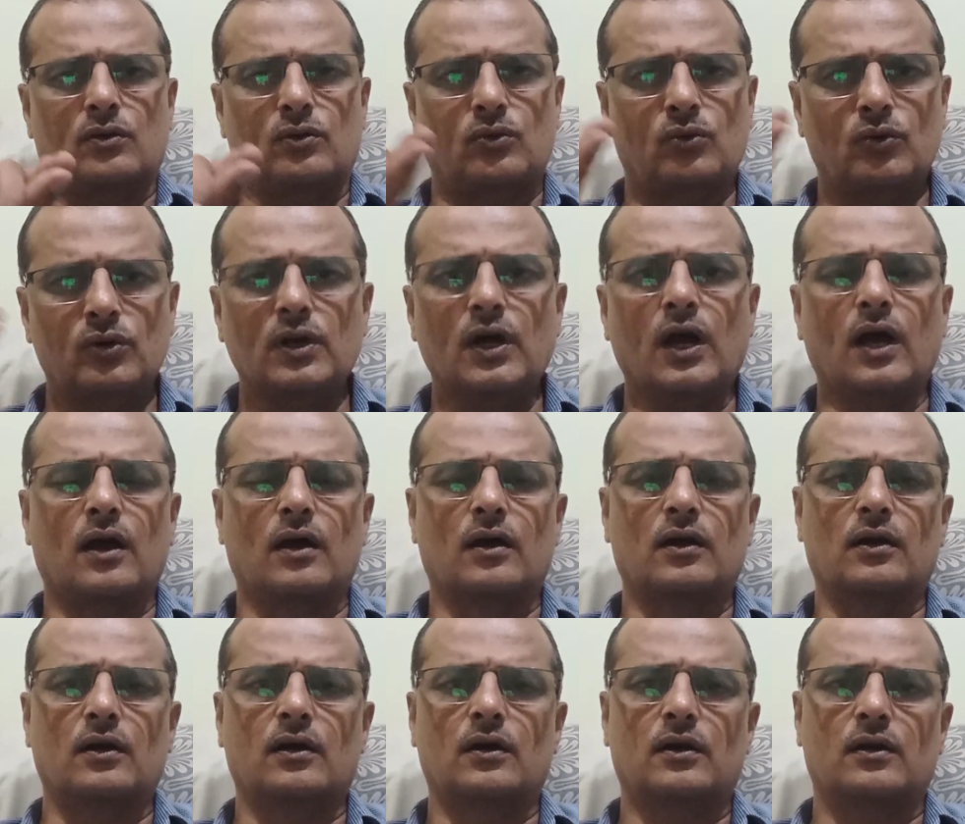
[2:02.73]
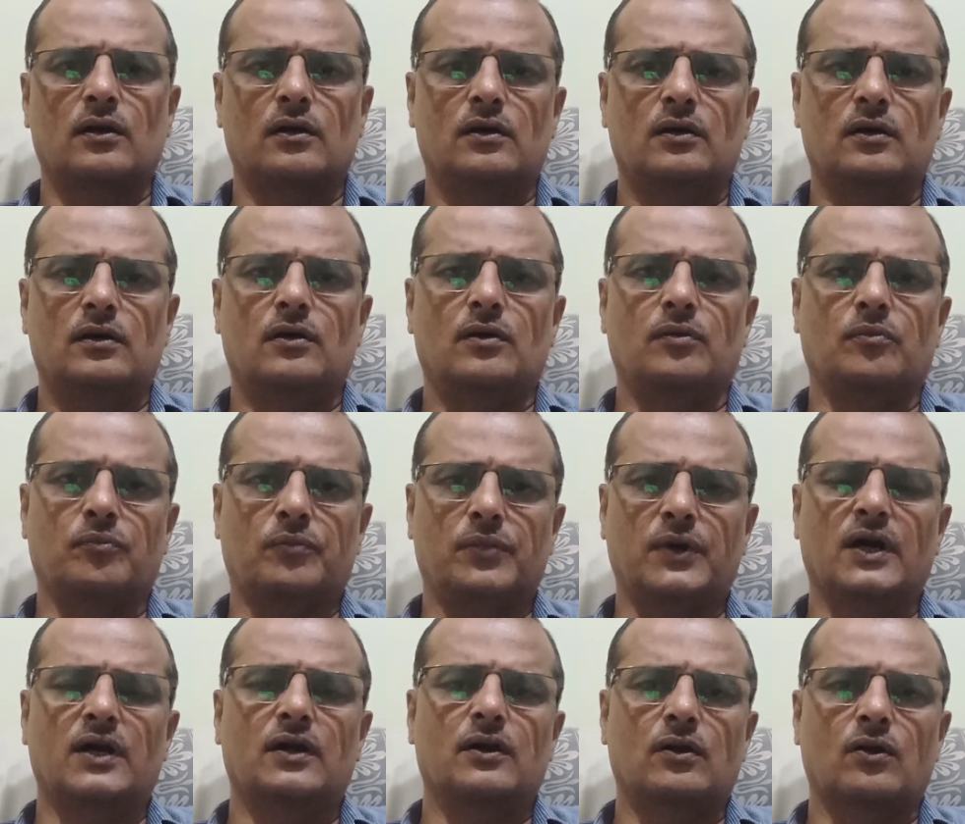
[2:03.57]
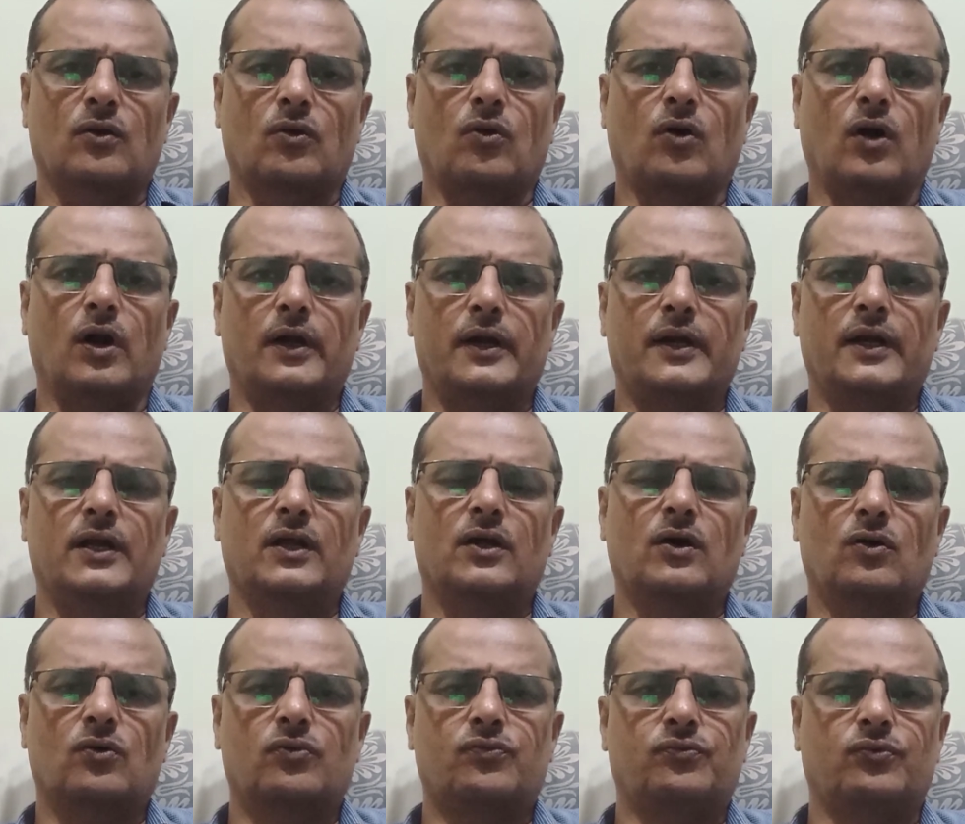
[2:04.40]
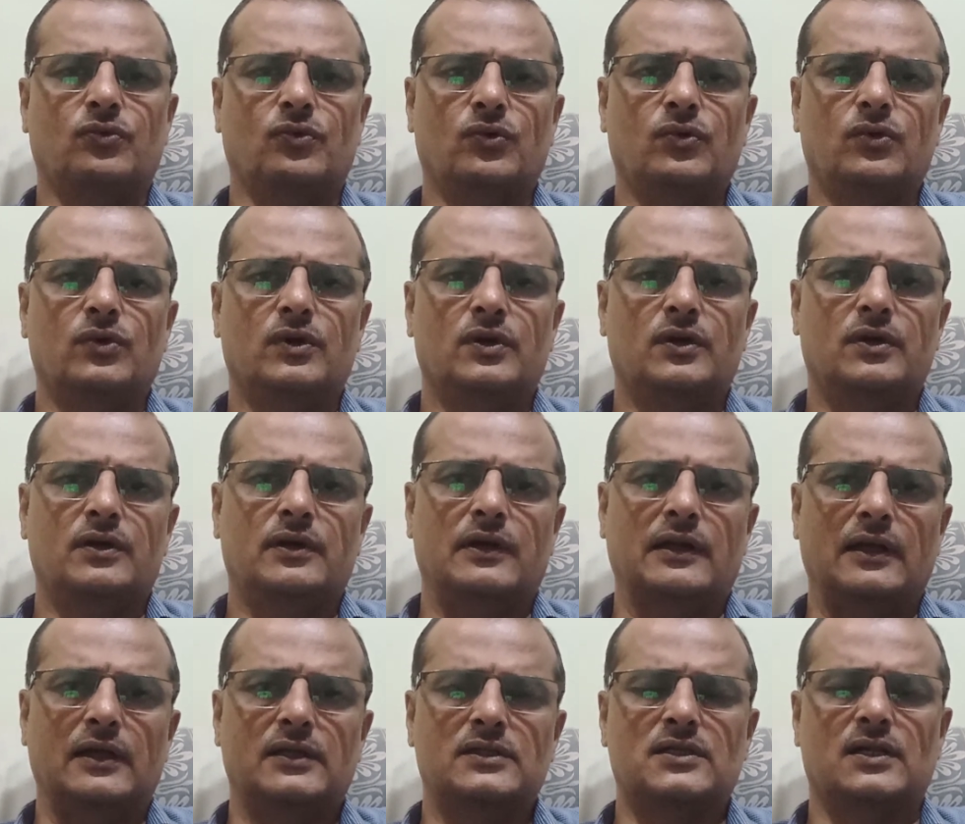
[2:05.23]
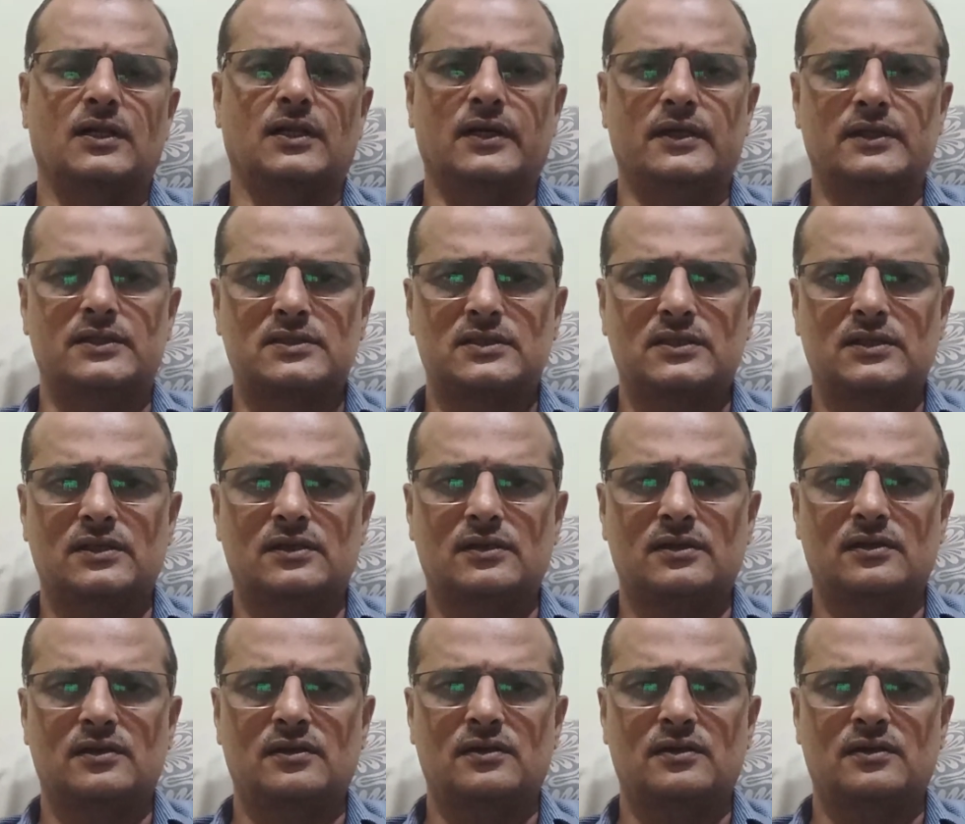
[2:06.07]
good hunger, but quantity of food is less.